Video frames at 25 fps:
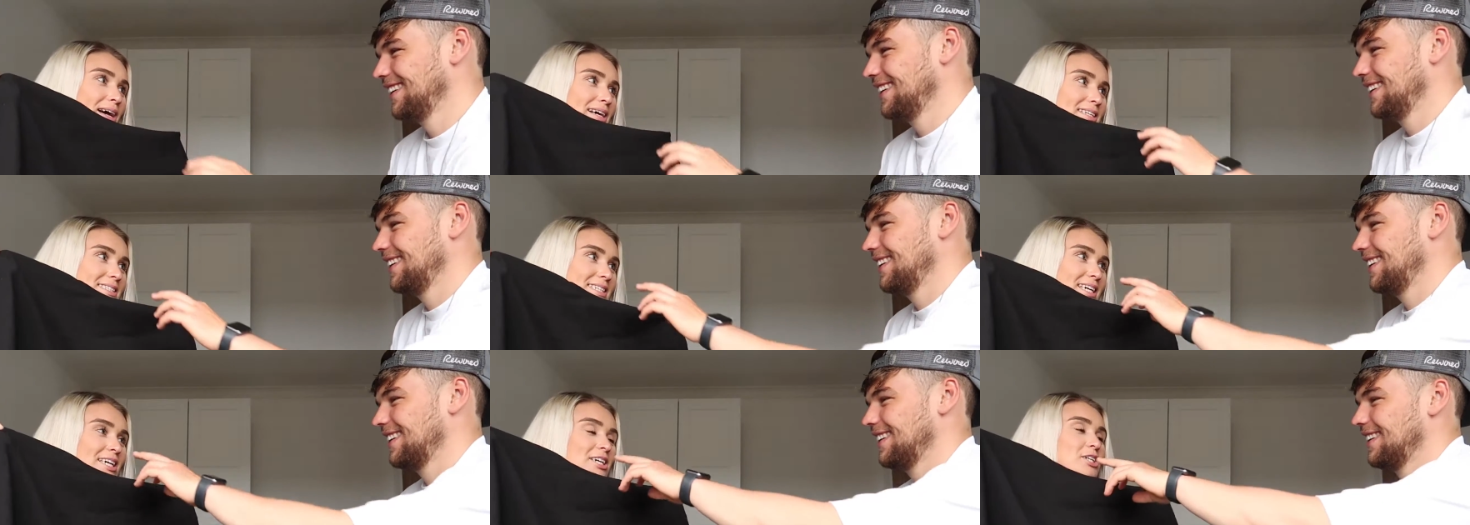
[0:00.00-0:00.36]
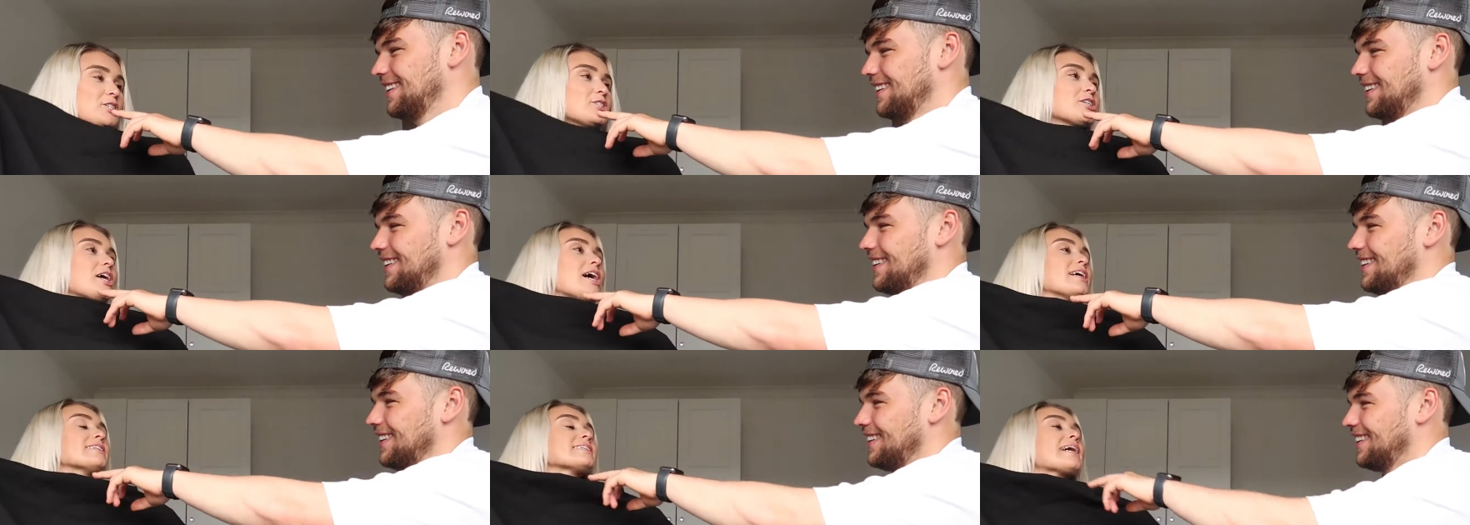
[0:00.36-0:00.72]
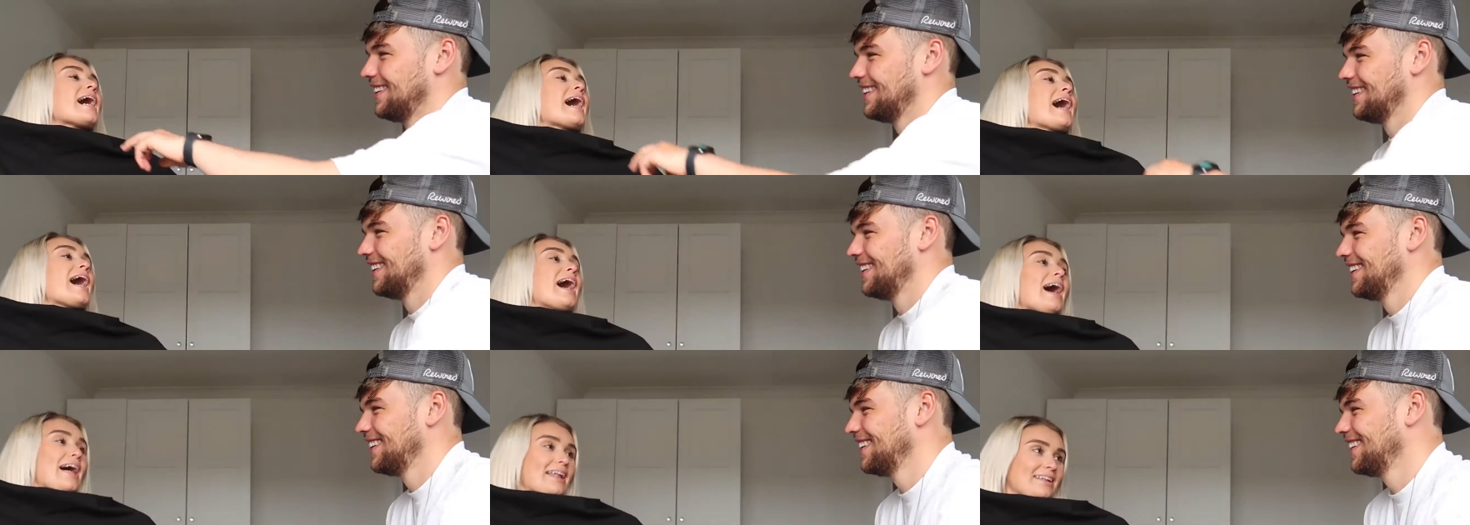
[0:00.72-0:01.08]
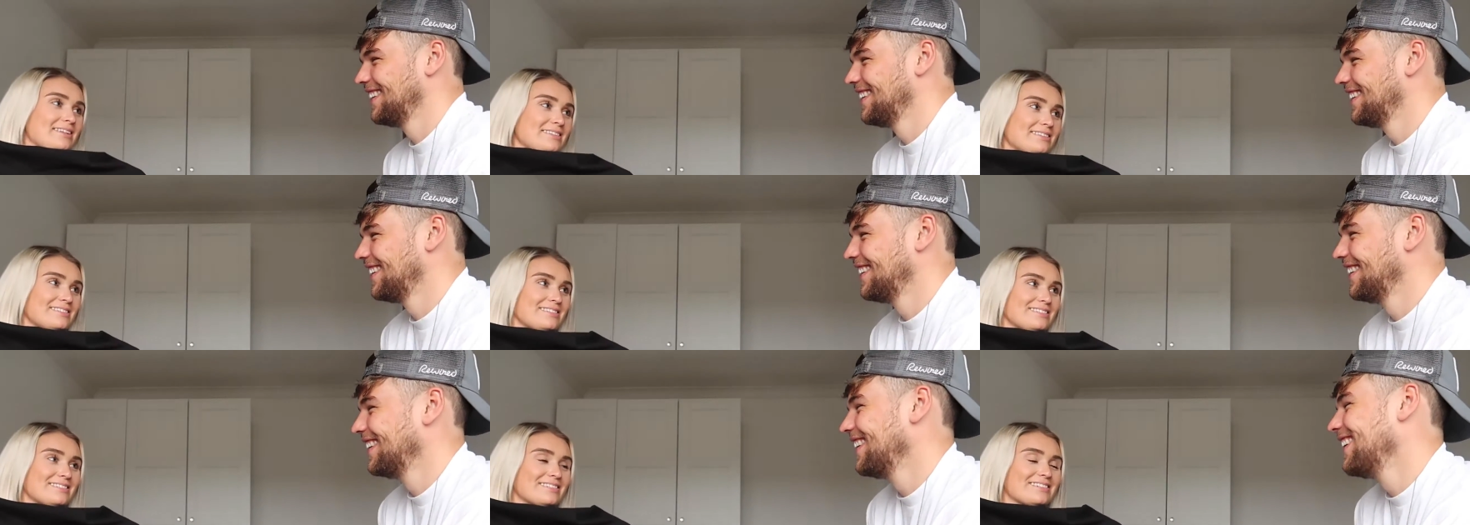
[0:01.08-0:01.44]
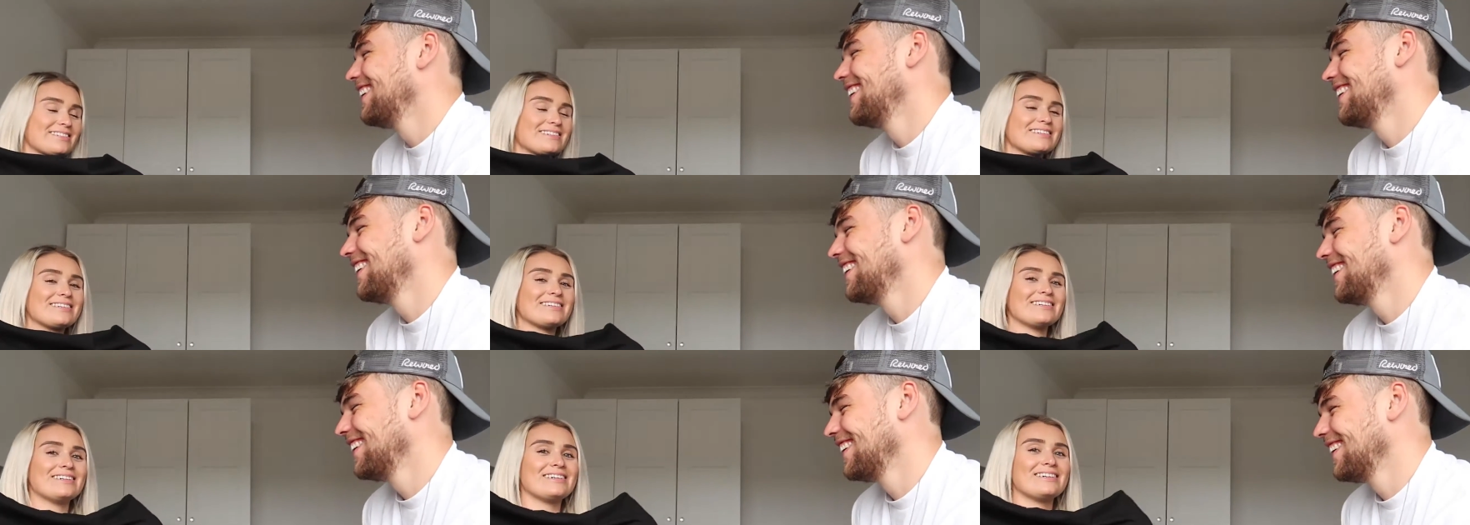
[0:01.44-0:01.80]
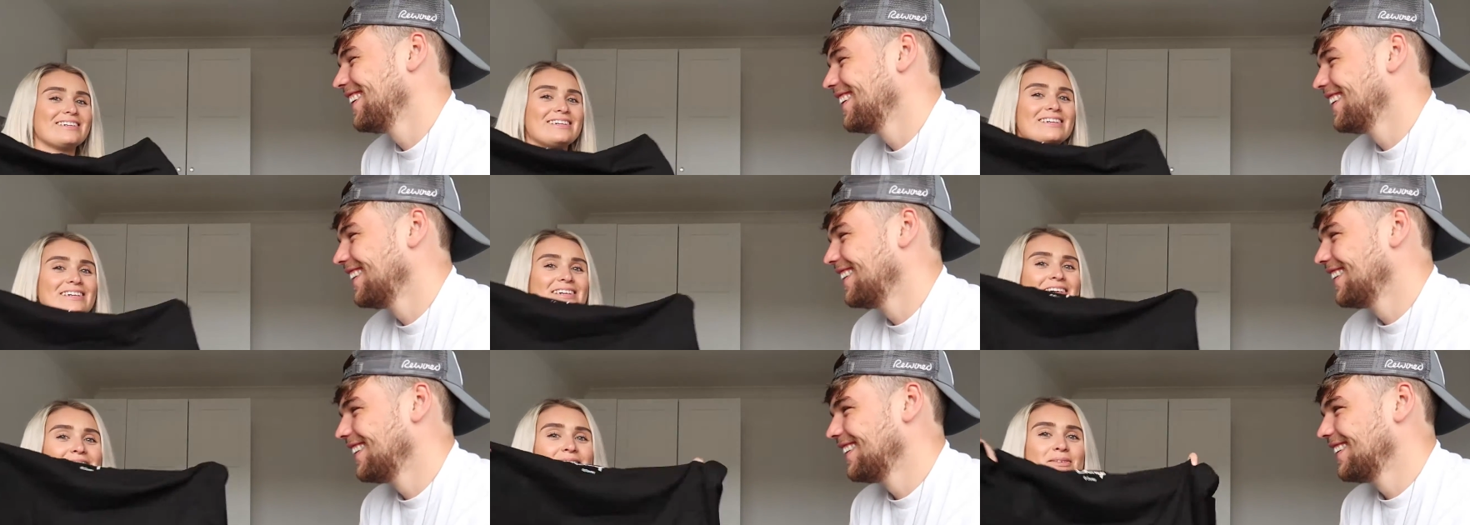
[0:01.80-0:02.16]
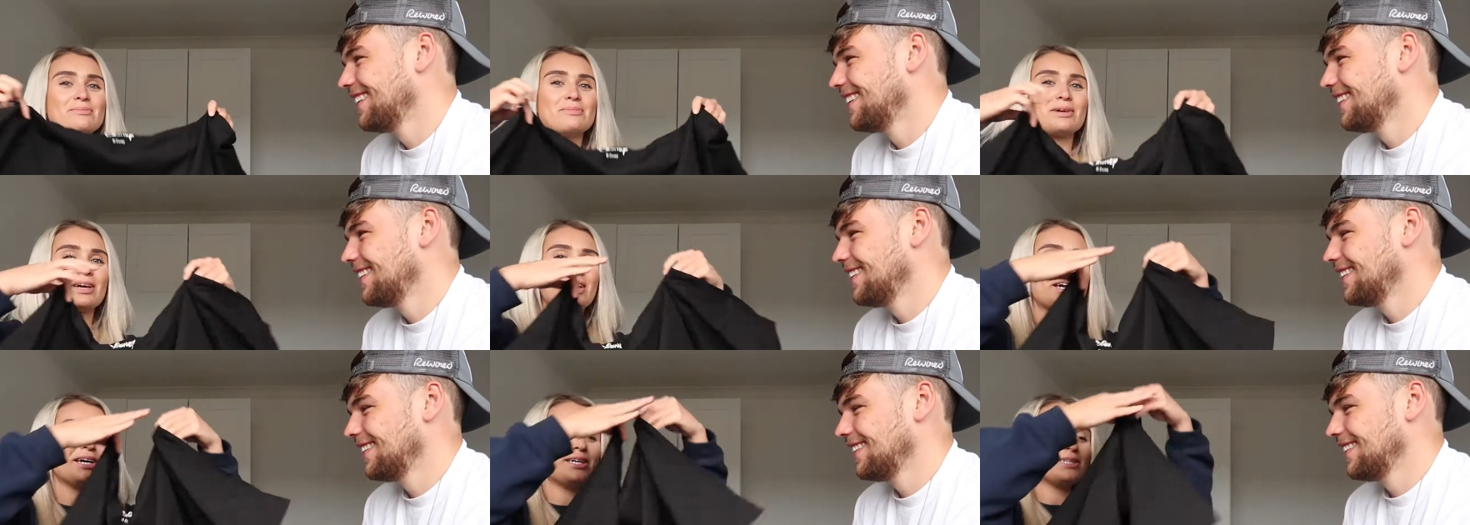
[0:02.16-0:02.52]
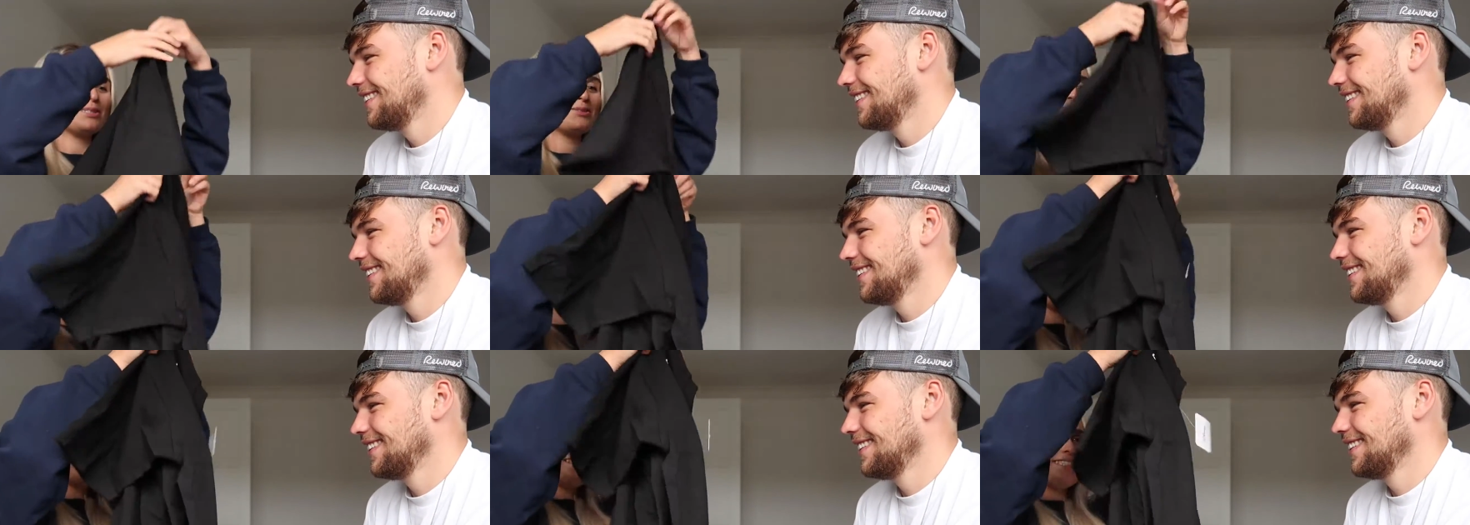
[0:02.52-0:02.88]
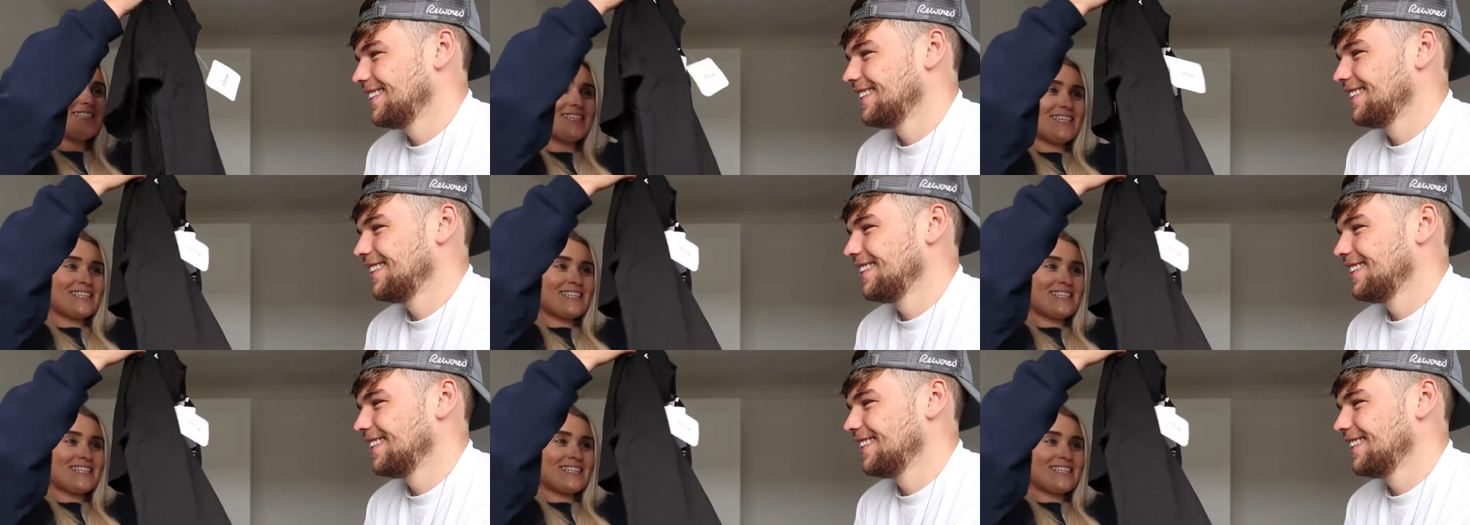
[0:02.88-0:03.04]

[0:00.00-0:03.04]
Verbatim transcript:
Speaker 1: black t-shirts and the kids are in